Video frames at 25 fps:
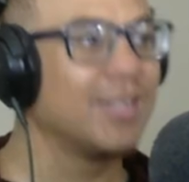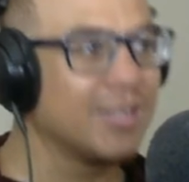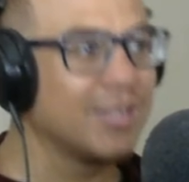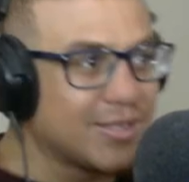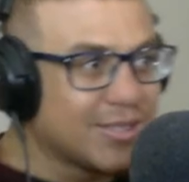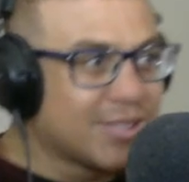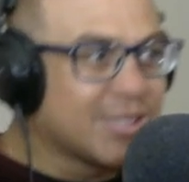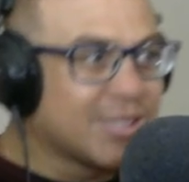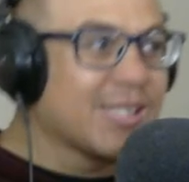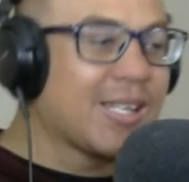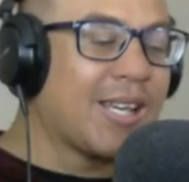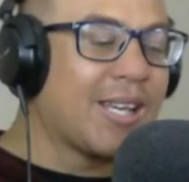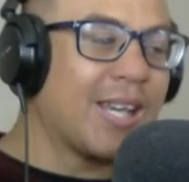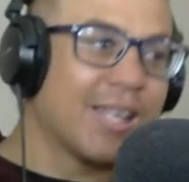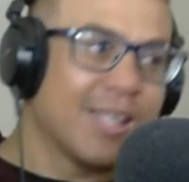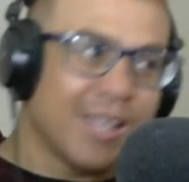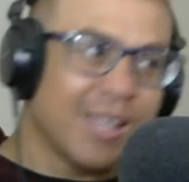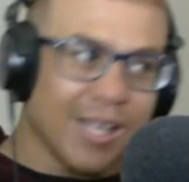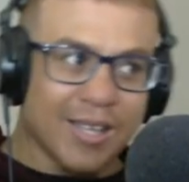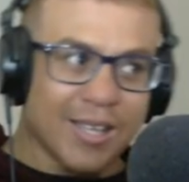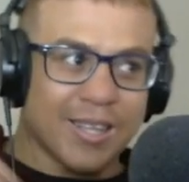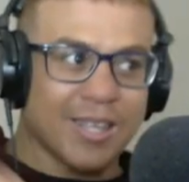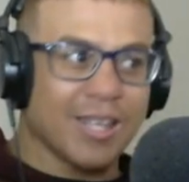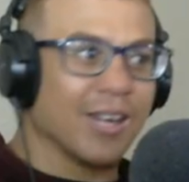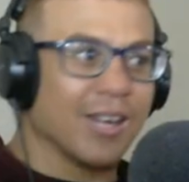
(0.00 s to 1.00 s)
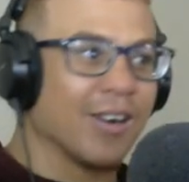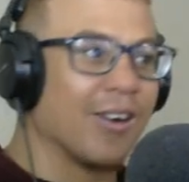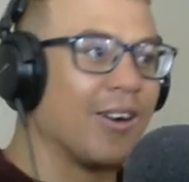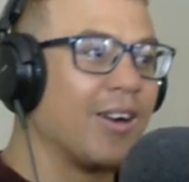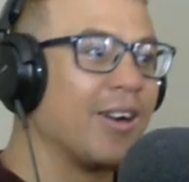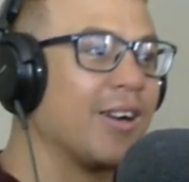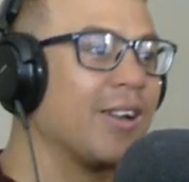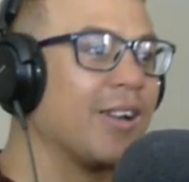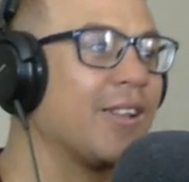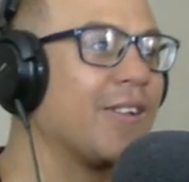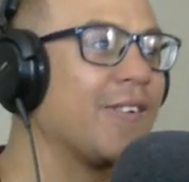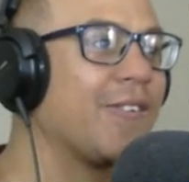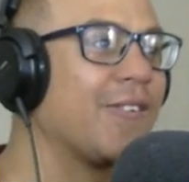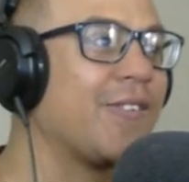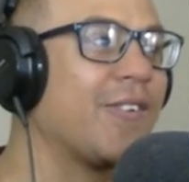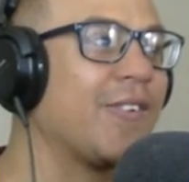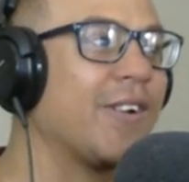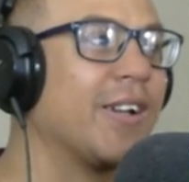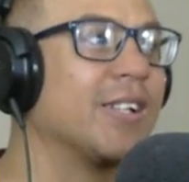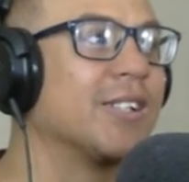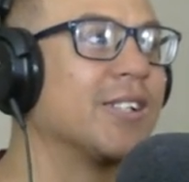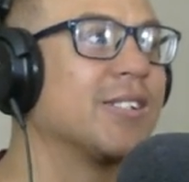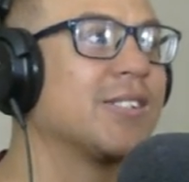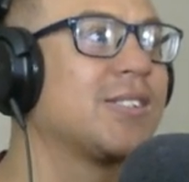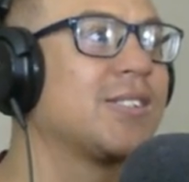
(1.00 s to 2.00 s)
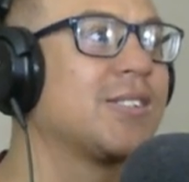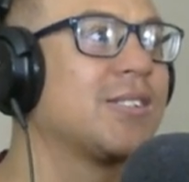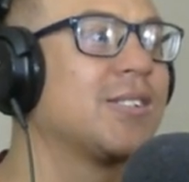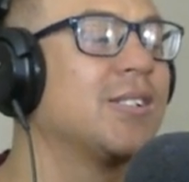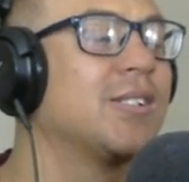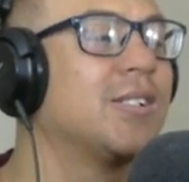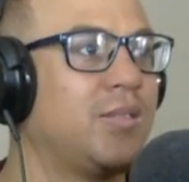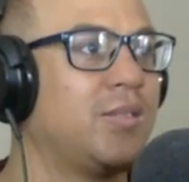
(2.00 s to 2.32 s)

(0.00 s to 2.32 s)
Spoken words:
Just kick that thing right in the face.